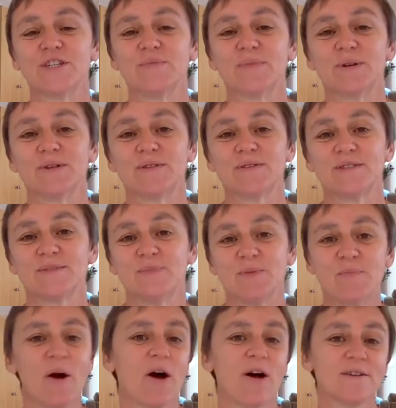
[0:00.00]
but to be
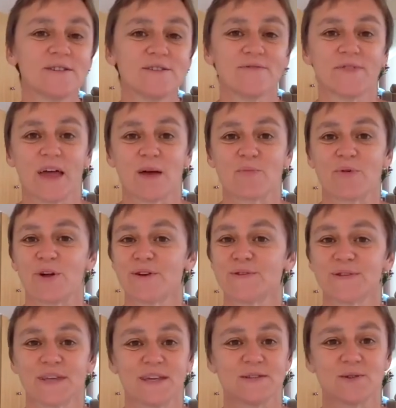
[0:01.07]
part of that
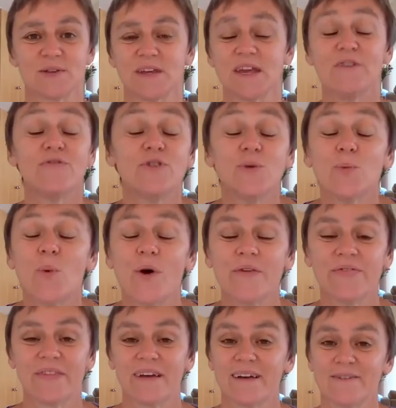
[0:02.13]
process if you
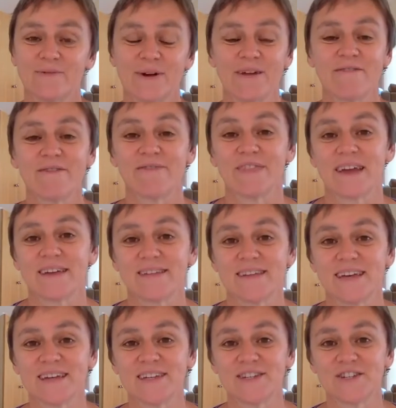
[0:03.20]
want that, wherever that
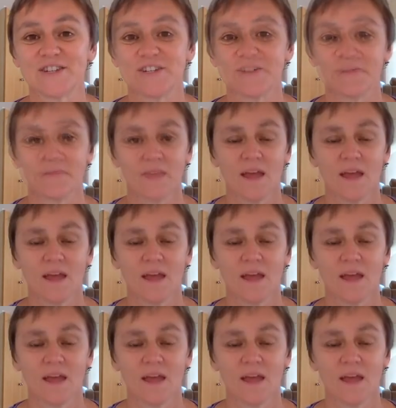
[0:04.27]
takes you.